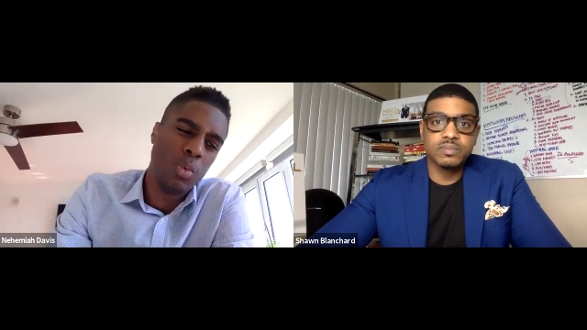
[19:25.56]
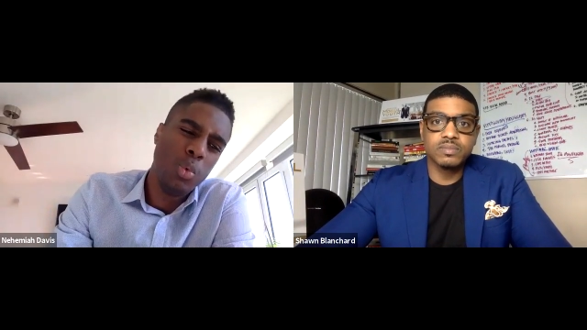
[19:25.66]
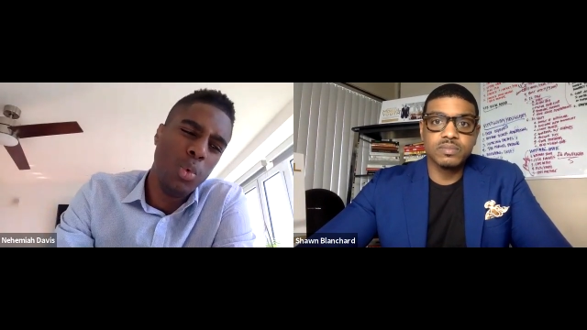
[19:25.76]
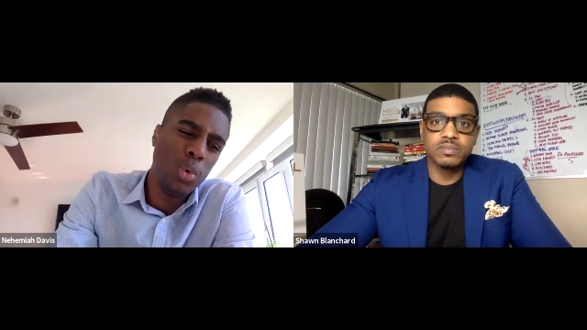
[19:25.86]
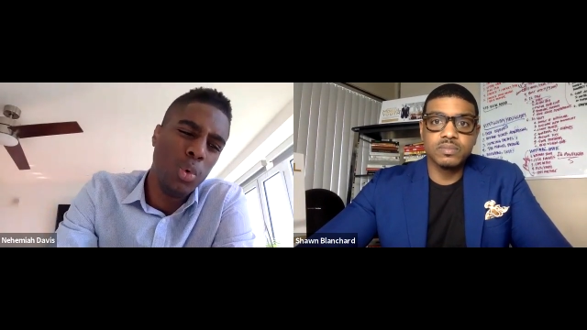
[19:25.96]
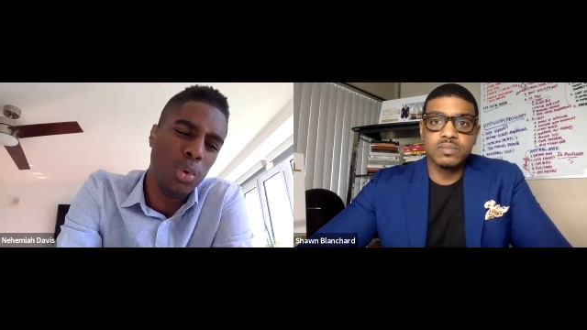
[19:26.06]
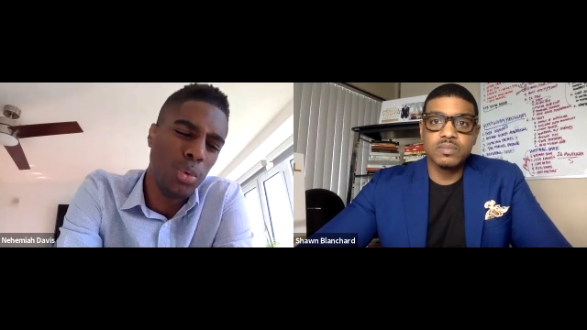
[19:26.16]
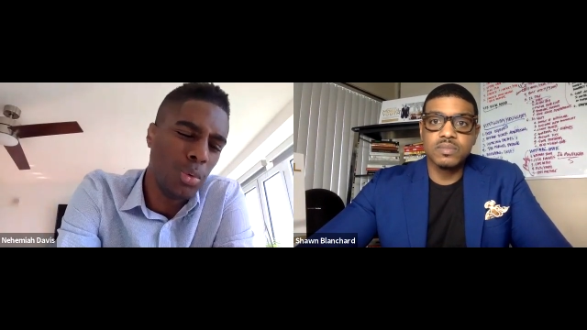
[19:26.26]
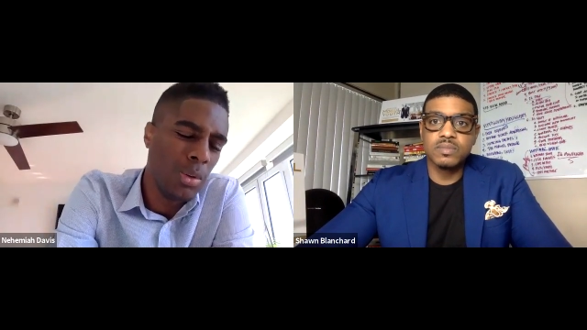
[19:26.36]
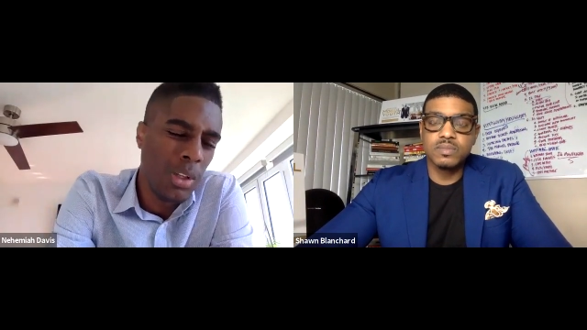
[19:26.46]
Speaker 1: Ooh.
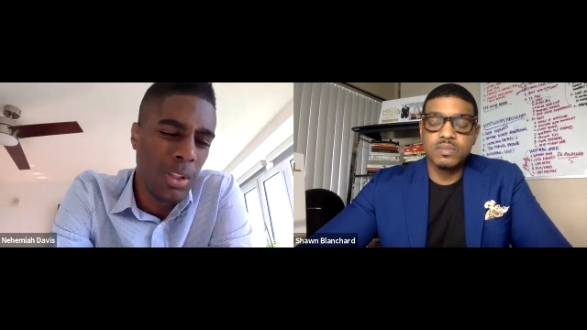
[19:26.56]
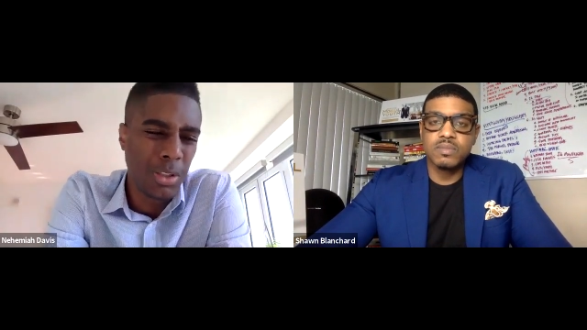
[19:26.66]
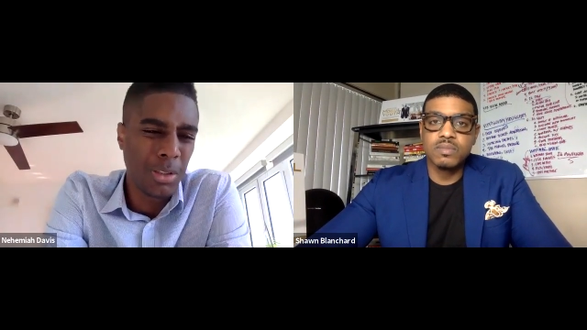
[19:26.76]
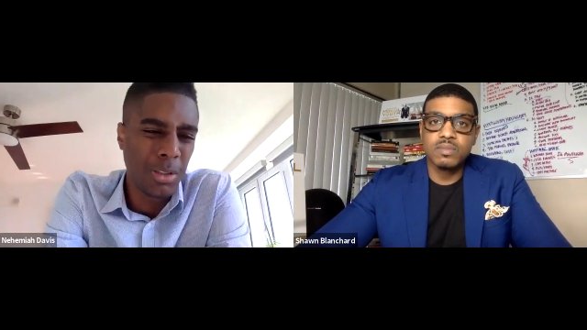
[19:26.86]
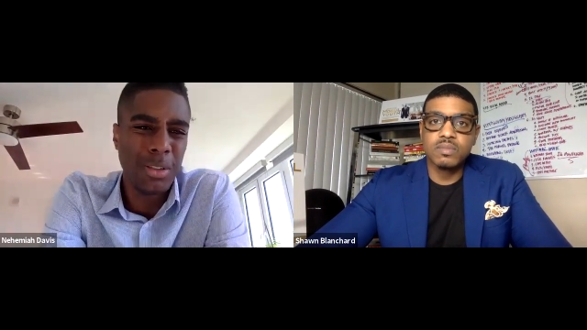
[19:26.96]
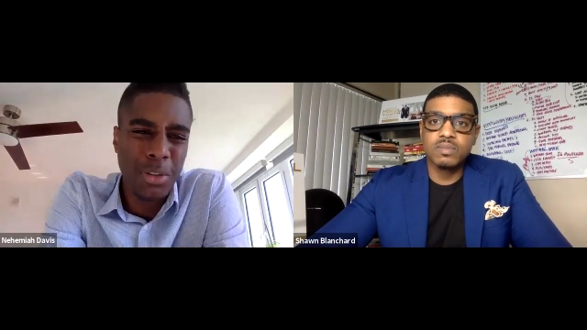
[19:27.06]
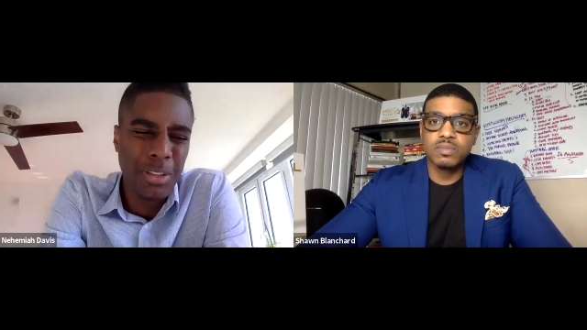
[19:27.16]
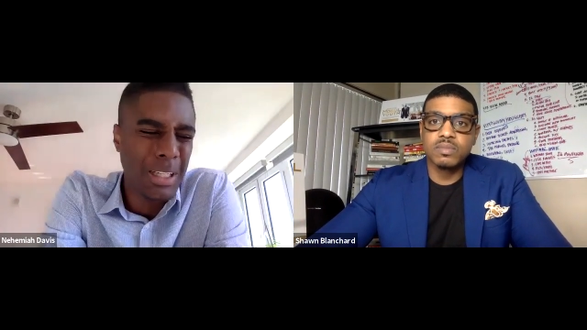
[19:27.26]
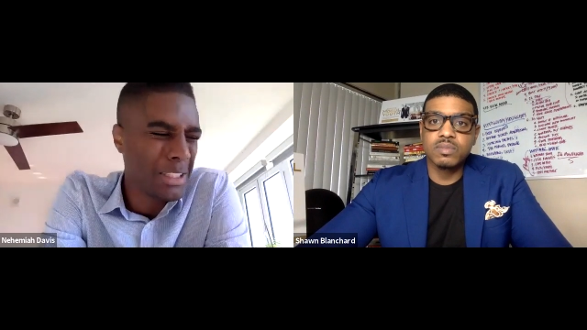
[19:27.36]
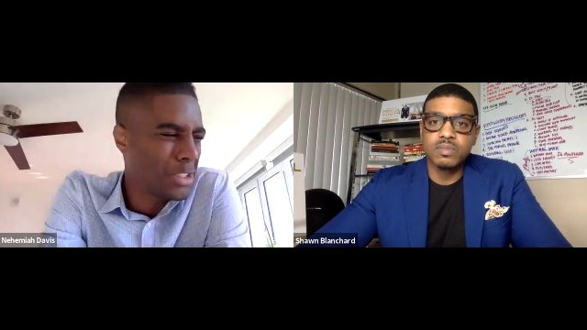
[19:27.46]
So you
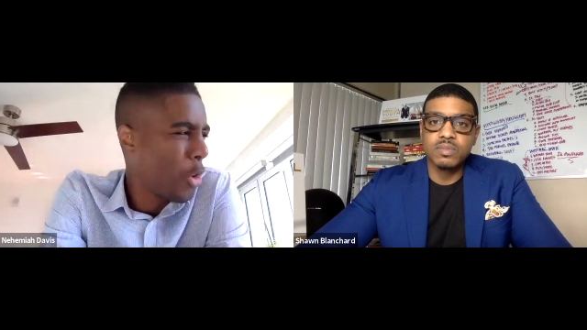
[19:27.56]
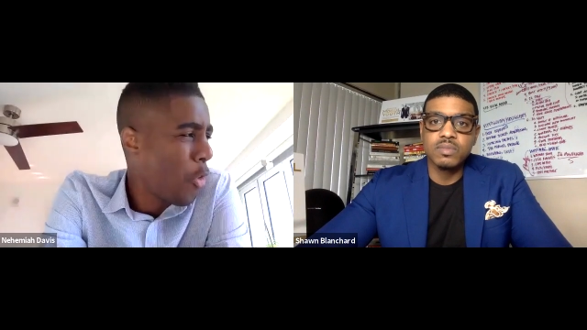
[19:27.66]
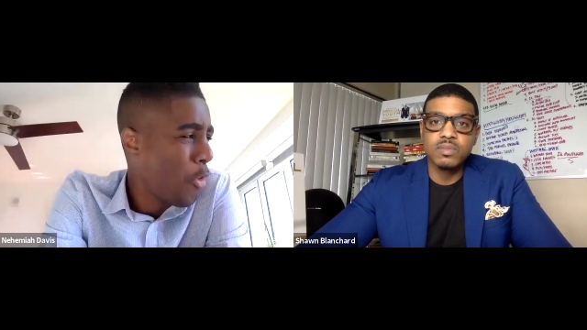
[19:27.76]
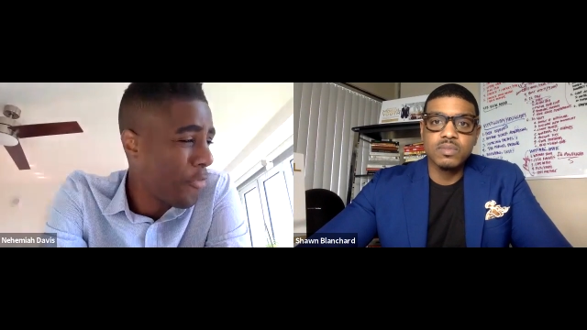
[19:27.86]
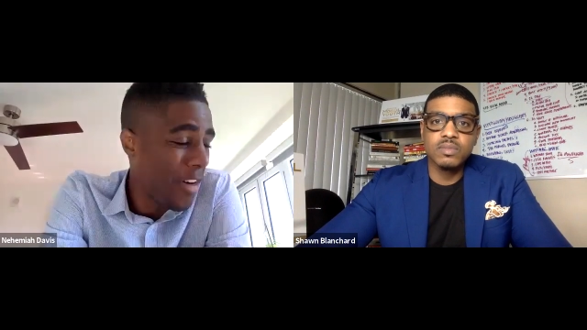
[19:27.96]
said it's cold